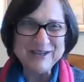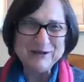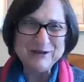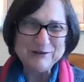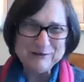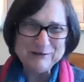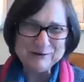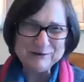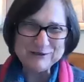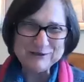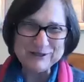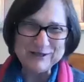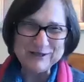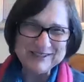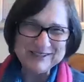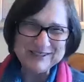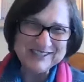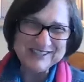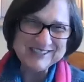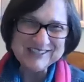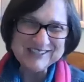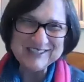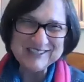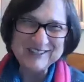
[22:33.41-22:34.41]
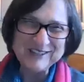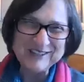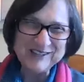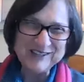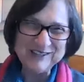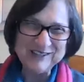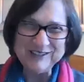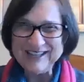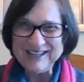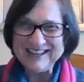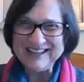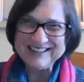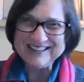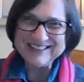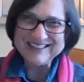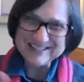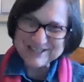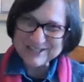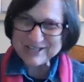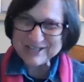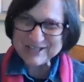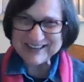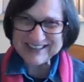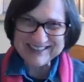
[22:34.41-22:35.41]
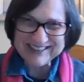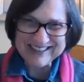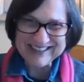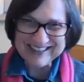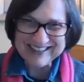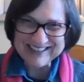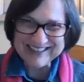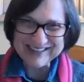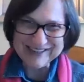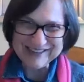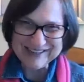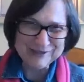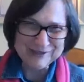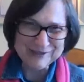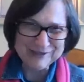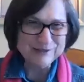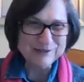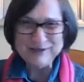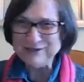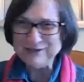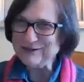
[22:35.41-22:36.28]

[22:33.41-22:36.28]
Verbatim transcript: who's on this call to check that out,